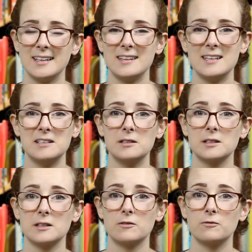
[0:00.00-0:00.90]
He then
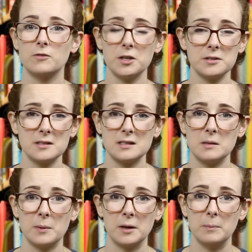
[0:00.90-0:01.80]
falls
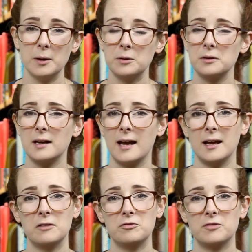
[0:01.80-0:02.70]
asleep on a boat
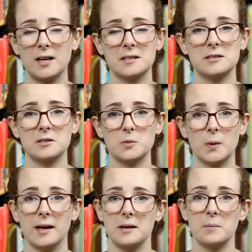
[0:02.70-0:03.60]
and finds his
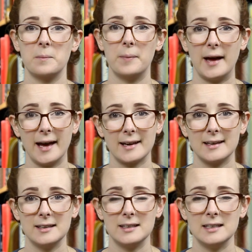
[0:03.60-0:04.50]
way back
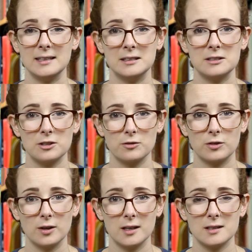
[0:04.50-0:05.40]
into the
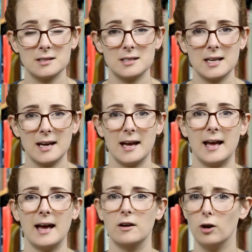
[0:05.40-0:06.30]
forest.
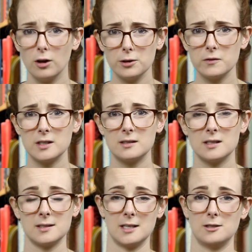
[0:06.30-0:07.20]
And all of this
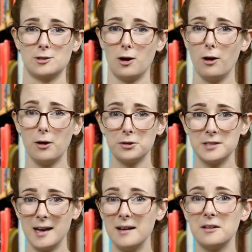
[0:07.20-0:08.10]
is a
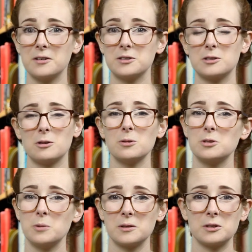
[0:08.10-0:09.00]
tall tale
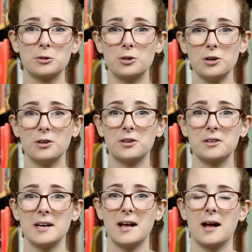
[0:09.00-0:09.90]
told to a little
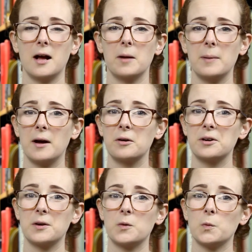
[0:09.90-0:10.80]
girl
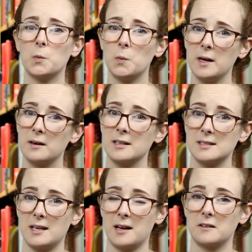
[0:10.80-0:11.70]
about where
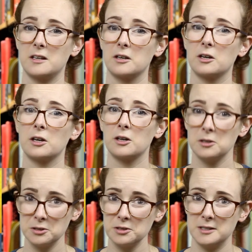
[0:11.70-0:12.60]
exactly
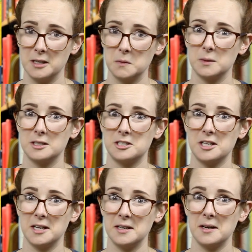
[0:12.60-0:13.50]
her sandwich
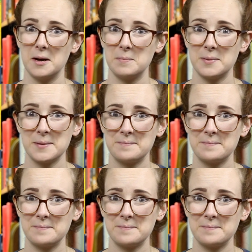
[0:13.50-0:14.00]
ended up.